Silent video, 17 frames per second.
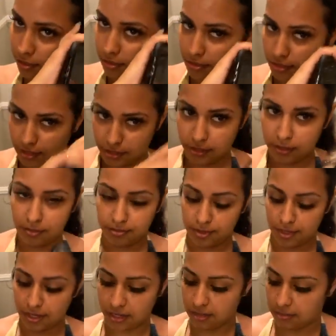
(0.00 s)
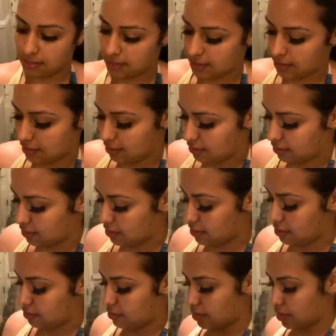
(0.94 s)
told me to come up. They
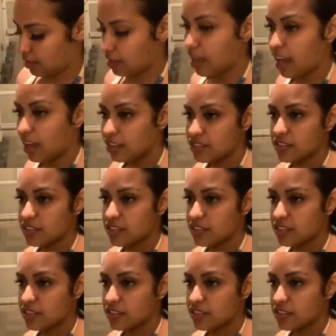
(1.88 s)
look like, I'm scared.